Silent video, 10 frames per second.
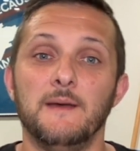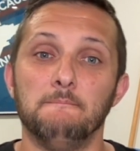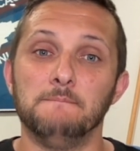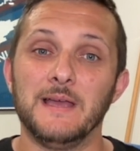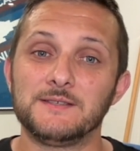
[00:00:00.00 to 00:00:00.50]

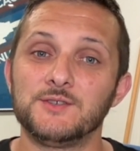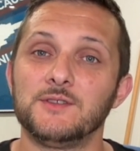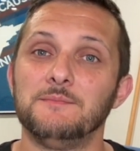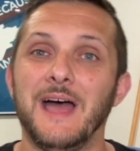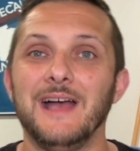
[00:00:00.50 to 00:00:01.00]
message
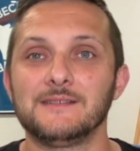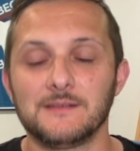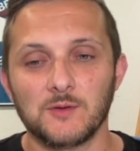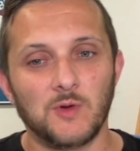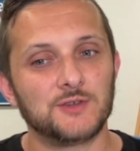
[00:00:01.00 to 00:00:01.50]
them, ask
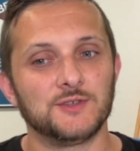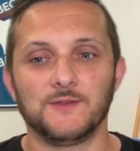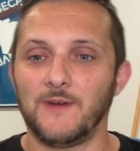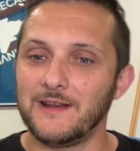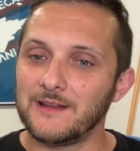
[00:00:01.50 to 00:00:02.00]
them the questions,
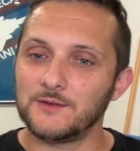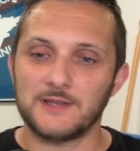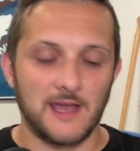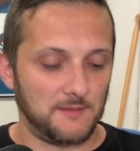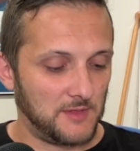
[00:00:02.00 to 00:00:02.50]
find out
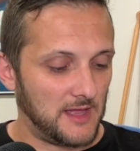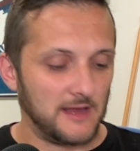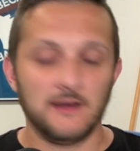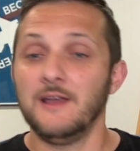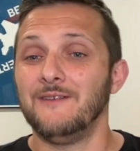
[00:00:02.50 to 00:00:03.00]
timeline,